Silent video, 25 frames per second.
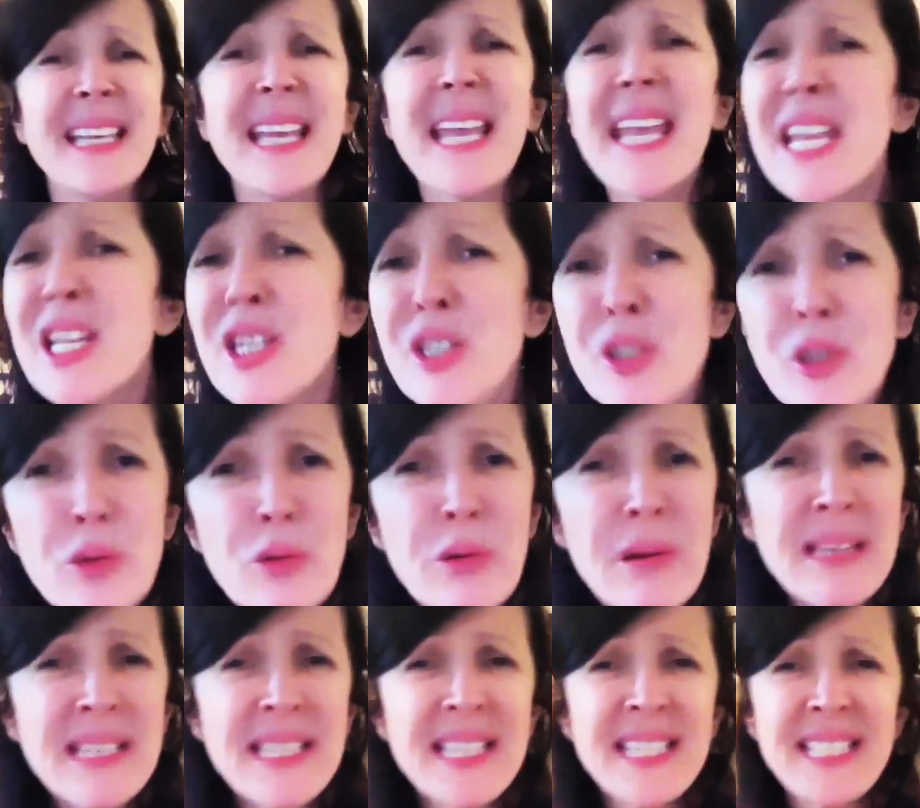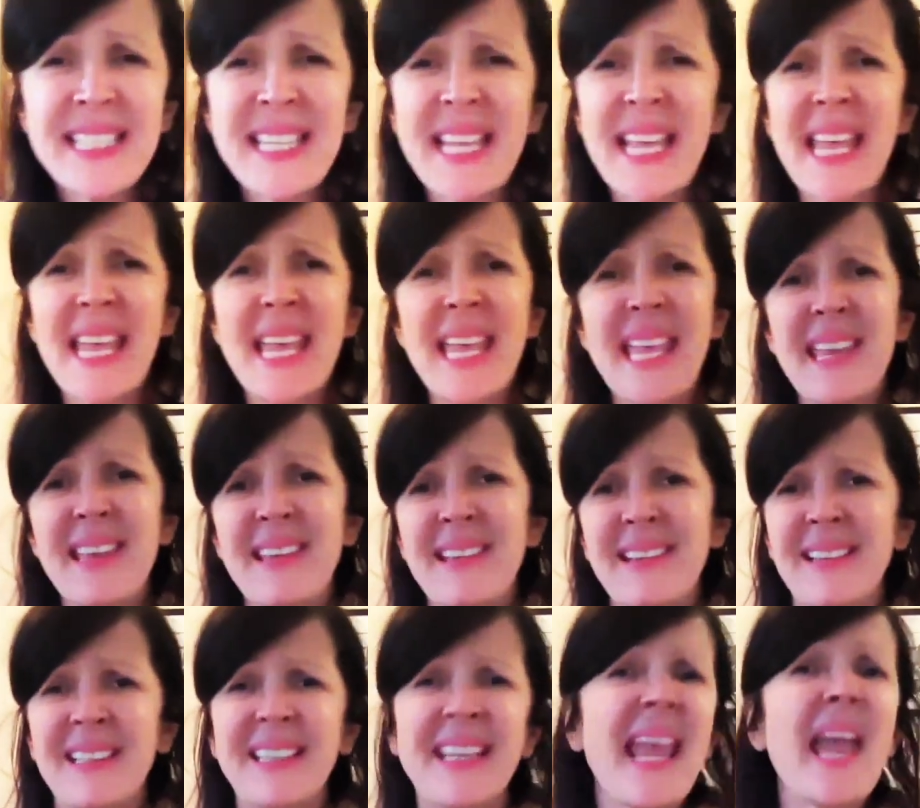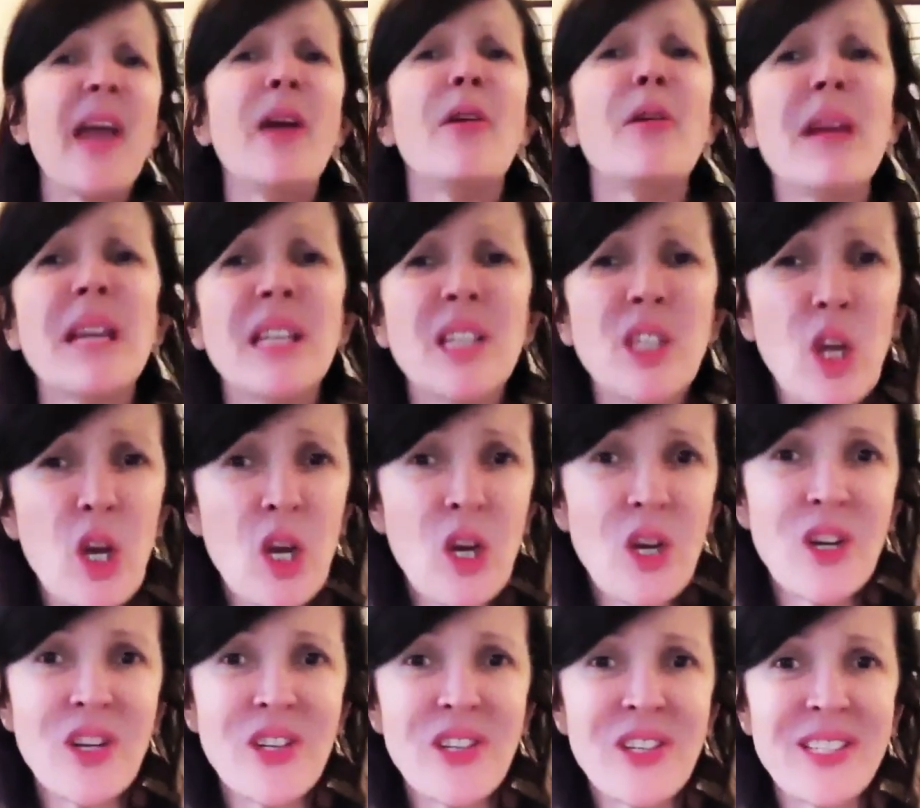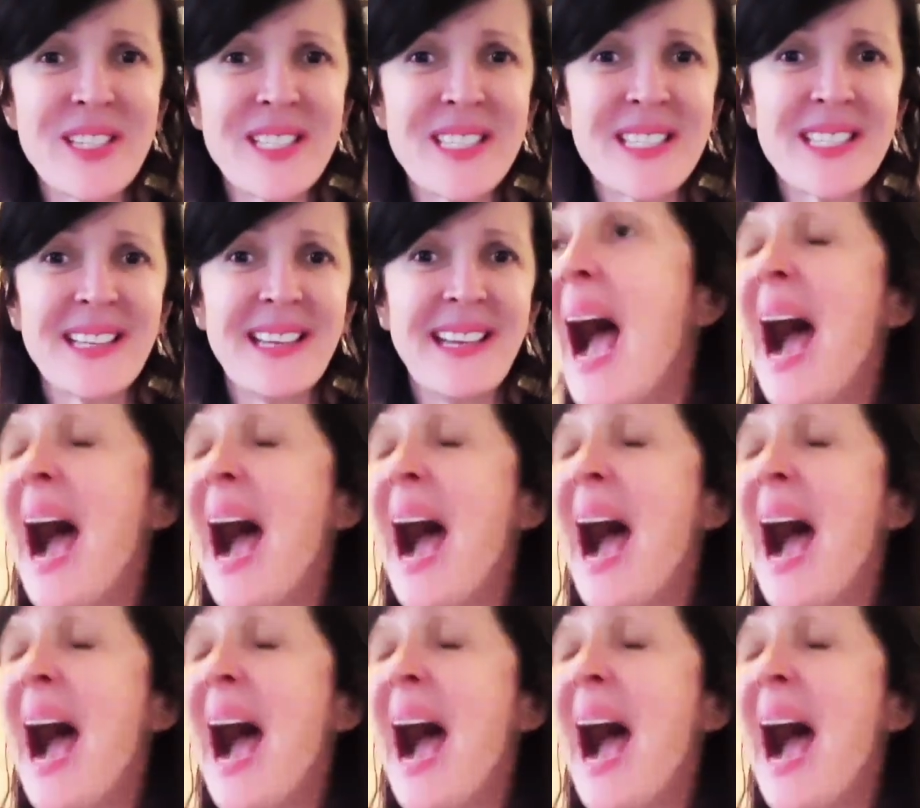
interesting characters.